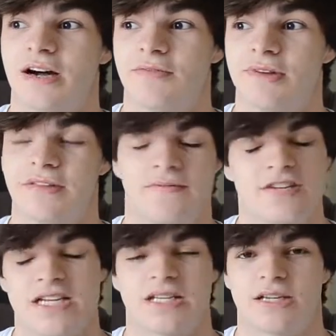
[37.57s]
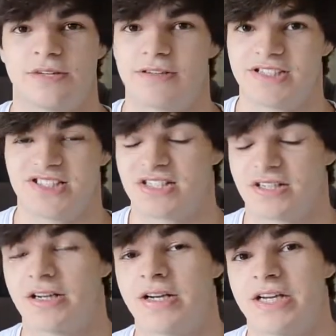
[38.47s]
with V and W,
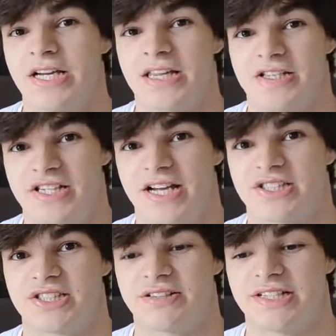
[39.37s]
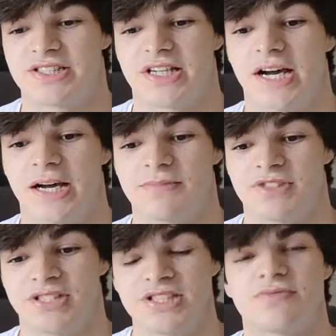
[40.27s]
etc. in the GX series. So
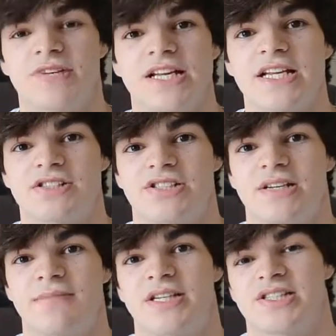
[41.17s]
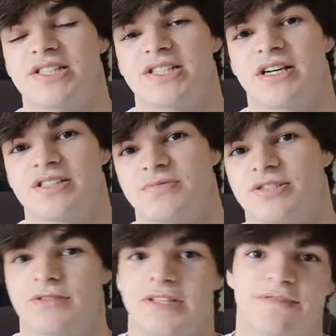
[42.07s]
this is really interesting because these are cards that we
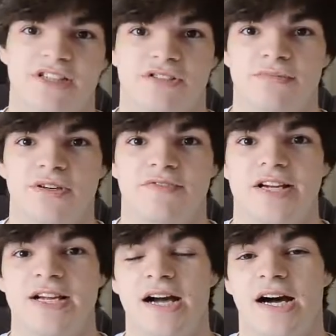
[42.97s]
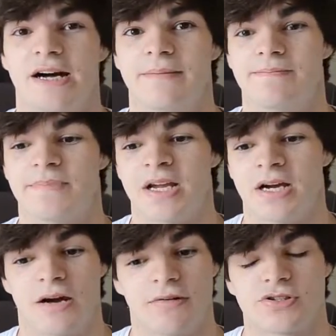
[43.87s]
saw in the original movie. I'm
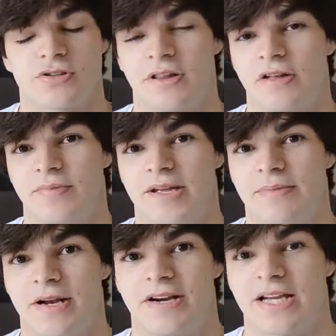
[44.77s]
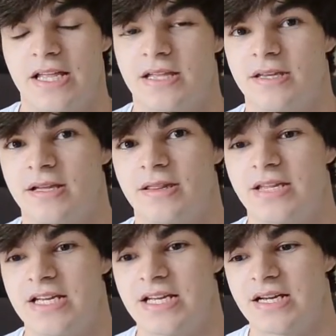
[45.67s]
not sure that they'll be appearing in
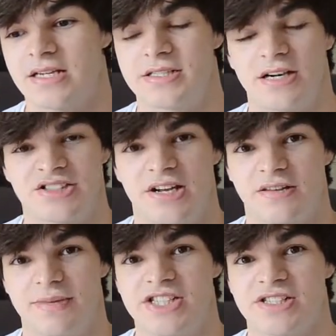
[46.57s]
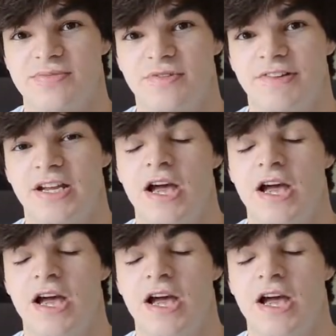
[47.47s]
the Dark Side of Dimensions movie,